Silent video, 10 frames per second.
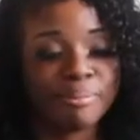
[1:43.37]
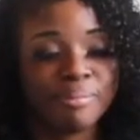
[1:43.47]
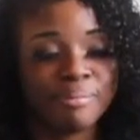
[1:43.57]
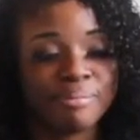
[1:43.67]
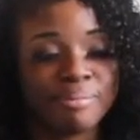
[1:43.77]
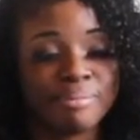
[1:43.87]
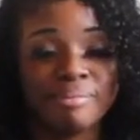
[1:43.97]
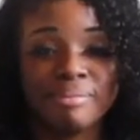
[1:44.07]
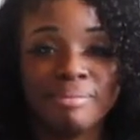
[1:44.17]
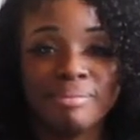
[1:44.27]

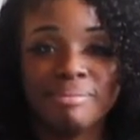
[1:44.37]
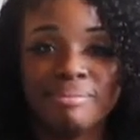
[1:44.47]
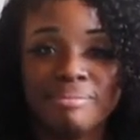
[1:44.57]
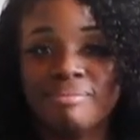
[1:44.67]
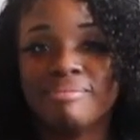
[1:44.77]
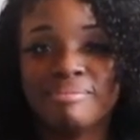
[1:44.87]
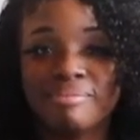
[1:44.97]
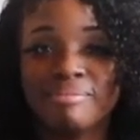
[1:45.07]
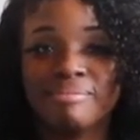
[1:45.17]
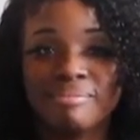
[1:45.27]

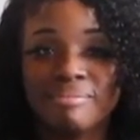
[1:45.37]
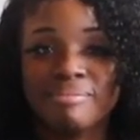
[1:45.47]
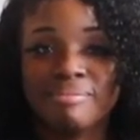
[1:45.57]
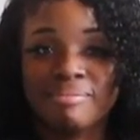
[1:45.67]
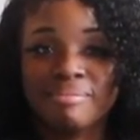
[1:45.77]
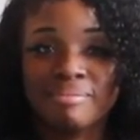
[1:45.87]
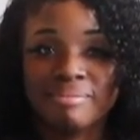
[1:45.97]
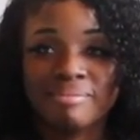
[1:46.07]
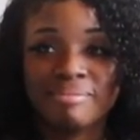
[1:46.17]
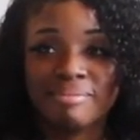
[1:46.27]

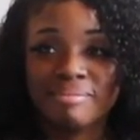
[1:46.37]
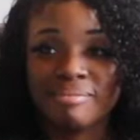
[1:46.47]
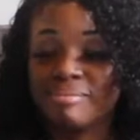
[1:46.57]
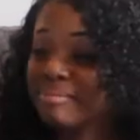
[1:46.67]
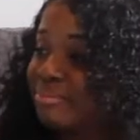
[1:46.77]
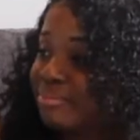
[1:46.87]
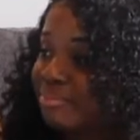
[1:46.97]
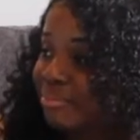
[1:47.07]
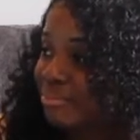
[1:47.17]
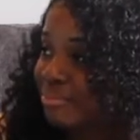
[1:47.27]

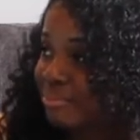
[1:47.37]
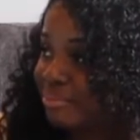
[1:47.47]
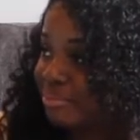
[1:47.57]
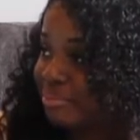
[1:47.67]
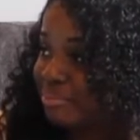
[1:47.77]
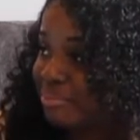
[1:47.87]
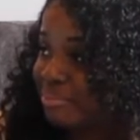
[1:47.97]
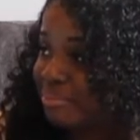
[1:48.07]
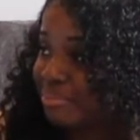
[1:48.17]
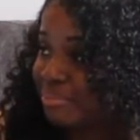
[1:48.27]

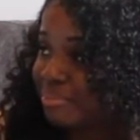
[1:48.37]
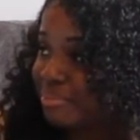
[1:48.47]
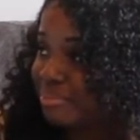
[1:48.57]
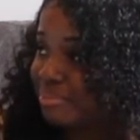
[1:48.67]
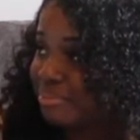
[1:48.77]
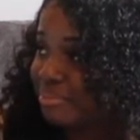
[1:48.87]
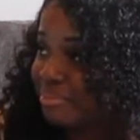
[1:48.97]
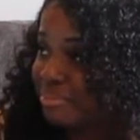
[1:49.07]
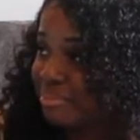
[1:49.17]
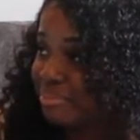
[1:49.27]

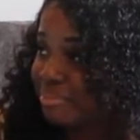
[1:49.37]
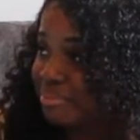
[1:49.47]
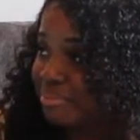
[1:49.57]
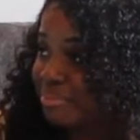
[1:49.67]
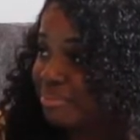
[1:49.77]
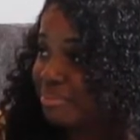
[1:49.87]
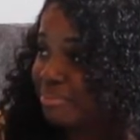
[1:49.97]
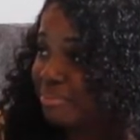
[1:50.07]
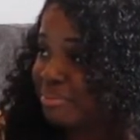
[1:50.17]
(silent)